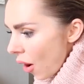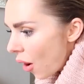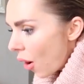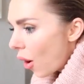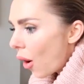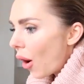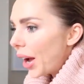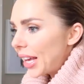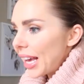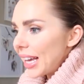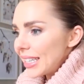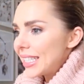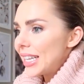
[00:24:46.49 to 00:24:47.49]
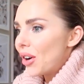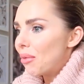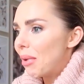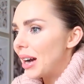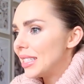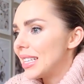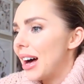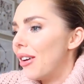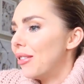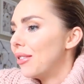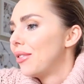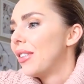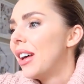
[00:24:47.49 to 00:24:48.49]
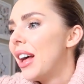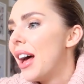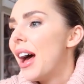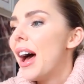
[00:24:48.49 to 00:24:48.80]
I get tea on myself.